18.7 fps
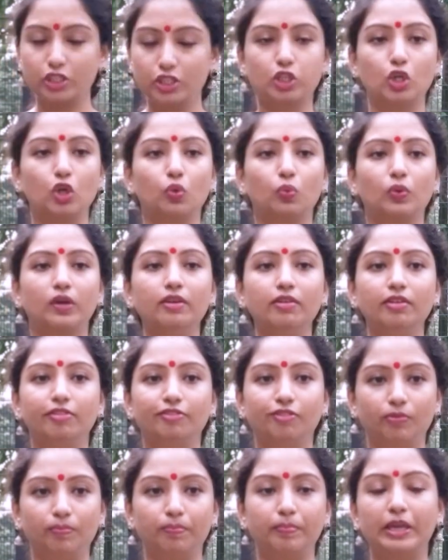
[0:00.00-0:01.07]
slower
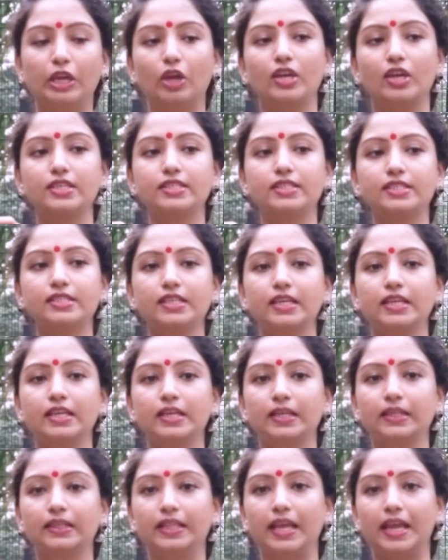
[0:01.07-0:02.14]
because
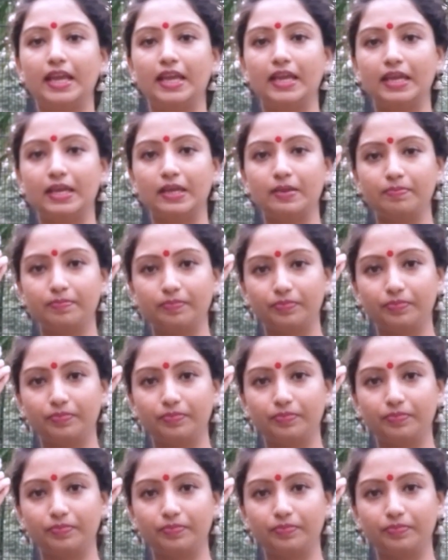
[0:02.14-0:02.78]
they